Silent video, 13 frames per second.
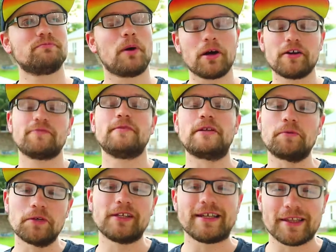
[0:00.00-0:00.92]
part of me
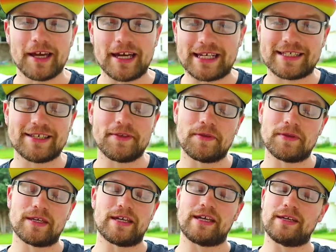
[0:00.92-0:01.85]
really liked
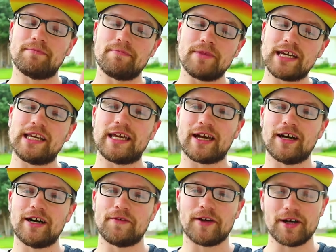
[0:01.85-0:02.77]
the meeting
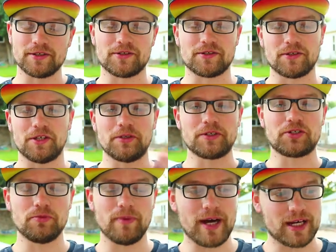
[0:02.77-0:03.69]
of Han Solo
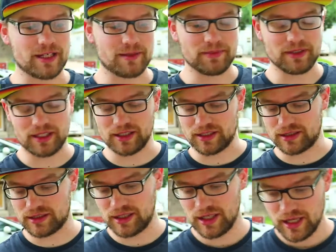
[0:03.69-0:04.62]
and Chewbacca,
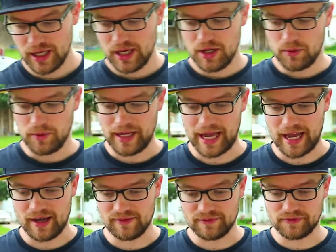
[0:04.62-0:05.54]
because we
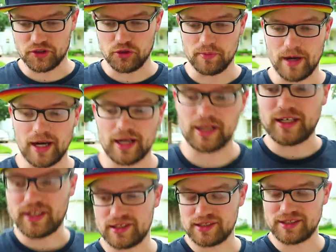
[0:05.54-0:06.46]
have
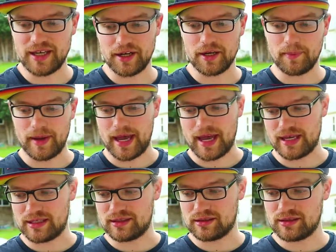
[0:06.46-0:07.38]
Chewbacca set up
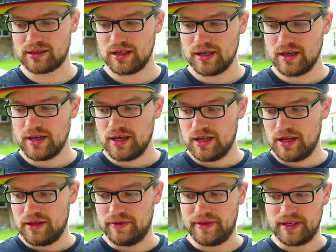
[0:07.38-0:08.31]
as
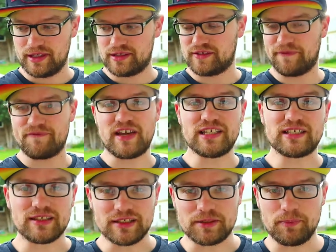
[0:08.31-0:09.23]
this
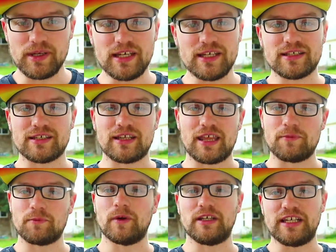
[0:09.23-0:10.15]
faceless beast, and
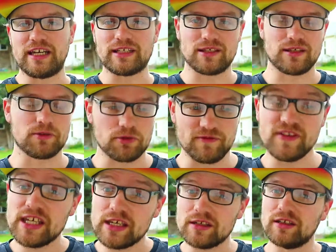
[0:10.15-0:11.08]
then when you get to the
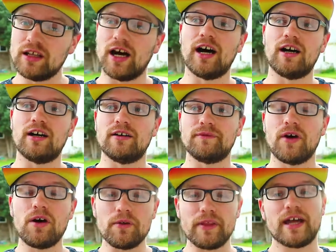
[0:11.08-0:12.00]
reveal of,
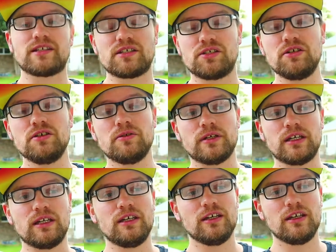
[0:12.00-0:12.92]
oh, that's
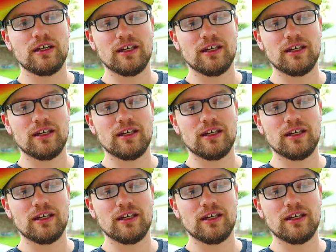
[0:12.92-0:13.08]
Chewie,